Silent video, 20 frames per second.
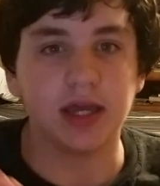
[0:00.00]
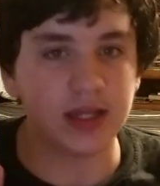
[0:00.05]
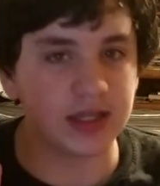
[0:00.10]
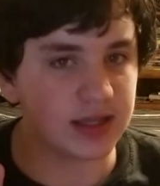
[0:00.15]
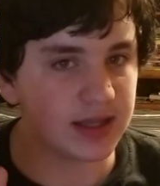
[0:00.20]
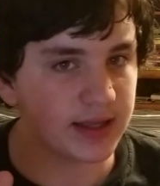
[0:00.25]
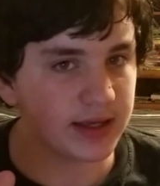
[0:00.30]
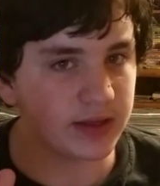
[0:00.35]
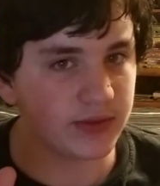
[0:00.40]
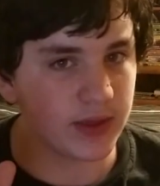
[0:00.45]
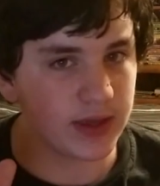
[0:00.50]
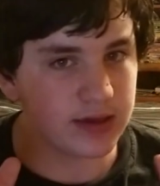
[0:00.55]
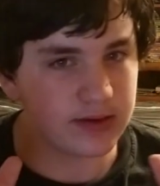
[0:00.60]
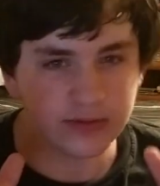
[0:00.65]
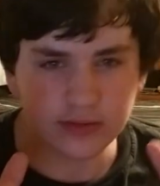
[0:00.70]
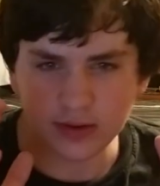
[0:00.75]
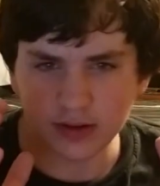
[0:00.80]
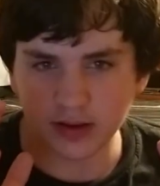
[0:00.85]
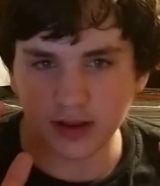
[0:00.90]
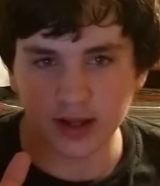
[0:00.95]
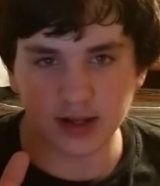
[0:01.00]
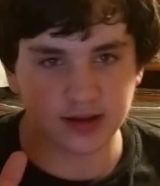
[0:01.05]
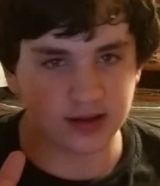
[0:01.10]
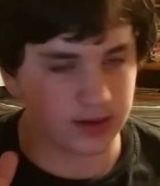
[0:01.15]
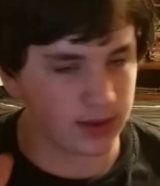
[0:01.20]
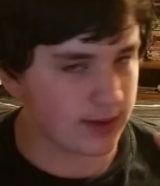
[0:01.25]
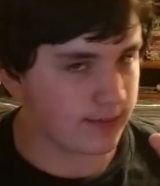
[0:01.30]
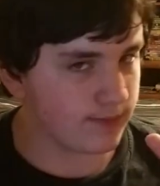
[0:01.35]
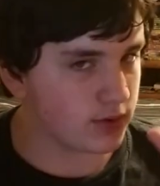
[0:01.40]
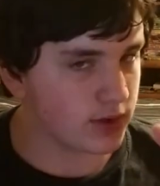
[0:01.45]
It's like they utilize
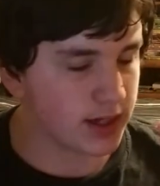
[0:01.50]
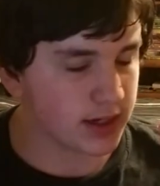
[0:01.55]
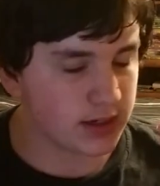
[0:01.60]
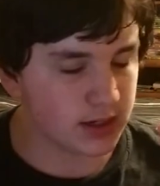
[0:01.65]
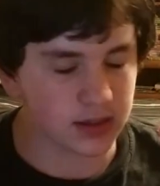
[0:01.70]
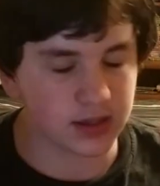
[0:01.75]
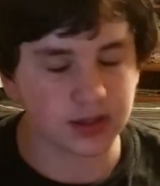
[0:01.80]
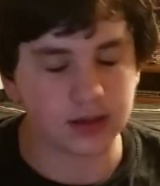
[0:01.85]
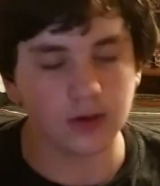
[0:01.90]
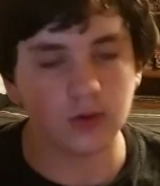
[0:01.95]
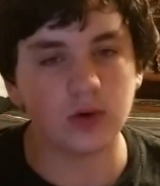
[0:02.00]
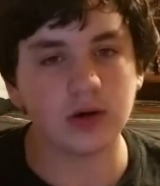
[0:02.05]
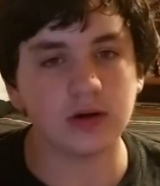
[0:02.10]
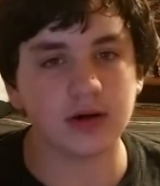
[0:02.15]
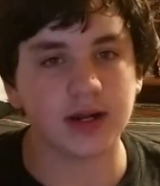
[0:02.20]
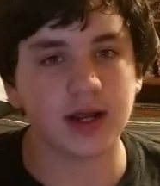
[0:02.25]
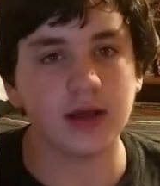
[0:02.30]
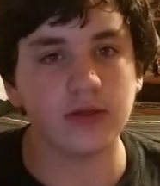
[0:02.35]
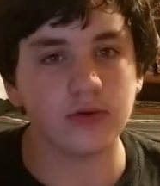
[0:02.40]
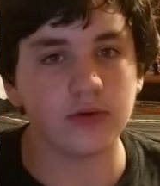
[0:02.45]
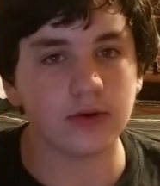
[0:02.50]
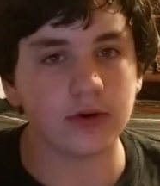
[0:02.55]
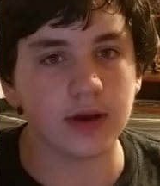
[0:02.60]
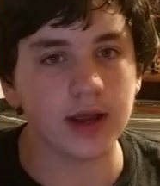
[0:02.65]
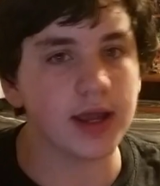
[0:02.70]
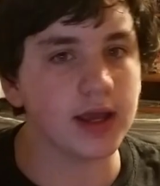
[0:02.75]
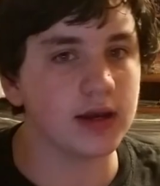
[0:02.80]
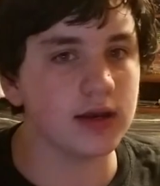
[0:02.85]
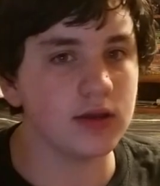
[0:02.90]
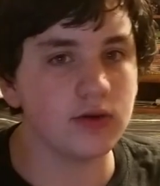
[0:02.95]
it, they blend it so well together,
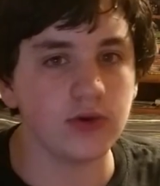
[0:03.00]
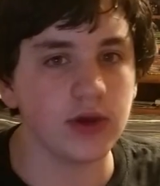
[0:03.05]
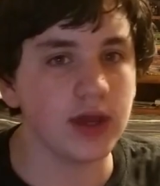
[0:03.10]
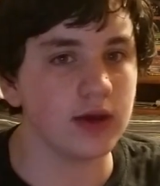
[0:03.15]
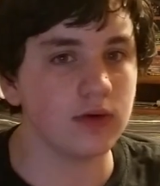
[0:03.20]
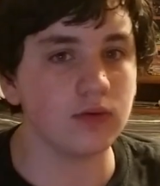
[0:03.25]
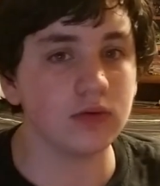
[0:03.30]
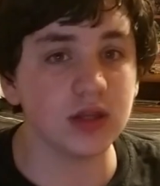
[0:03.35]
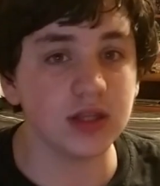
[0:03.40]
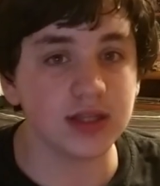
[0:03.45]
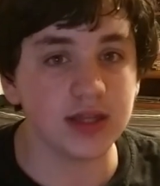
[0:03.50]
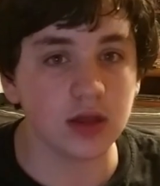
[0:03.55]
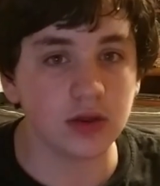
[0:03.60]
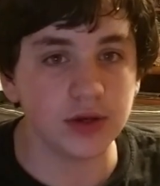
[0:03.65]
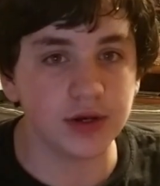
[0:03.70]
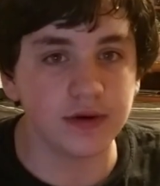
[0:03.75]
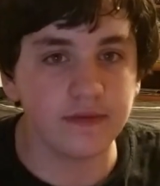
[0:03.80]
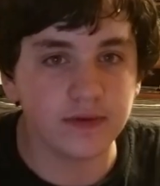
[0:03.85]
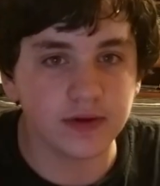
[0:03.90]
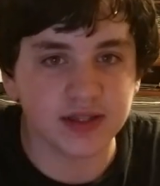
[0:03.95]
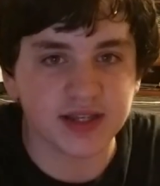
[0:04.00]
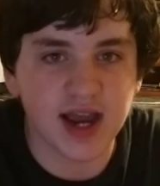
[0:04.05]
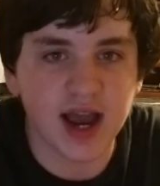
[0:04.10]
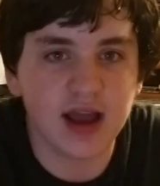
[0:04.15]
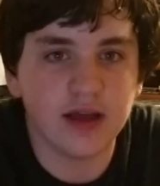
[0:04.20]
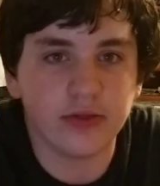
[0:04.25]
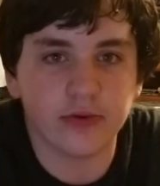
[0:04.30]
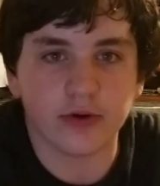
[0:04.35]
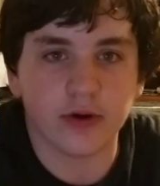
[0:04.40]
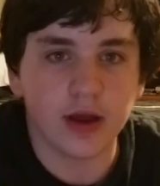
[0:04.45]
and you can't really tell the difference
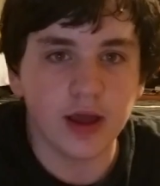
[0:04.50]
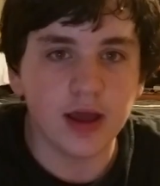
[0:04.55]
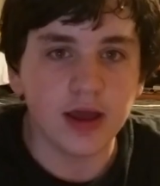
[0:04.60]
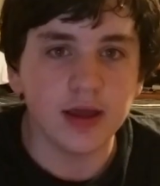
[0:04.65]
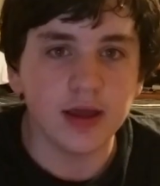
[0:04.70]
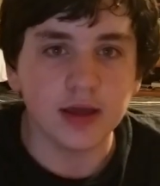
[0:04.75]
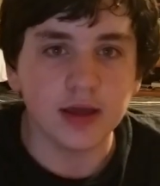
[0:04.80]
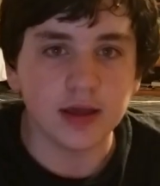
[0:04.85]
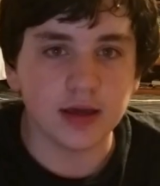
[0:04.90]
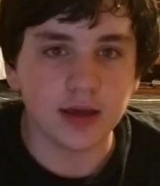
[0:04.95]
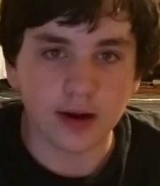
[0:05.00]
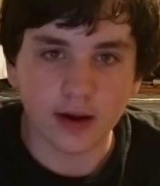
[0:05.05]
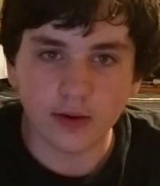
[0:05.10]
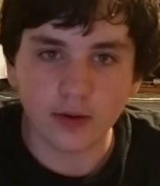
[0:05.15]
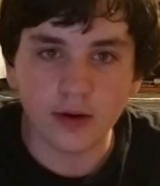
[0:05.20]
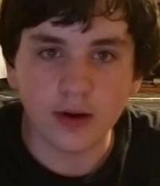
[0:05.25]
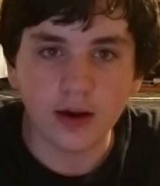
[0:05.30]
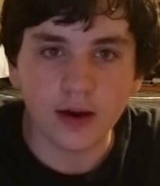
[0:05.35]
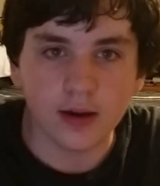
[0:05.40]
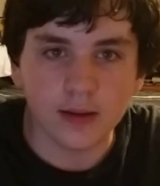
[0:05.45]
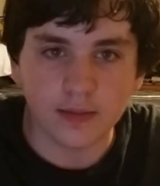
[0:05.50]
either, you know?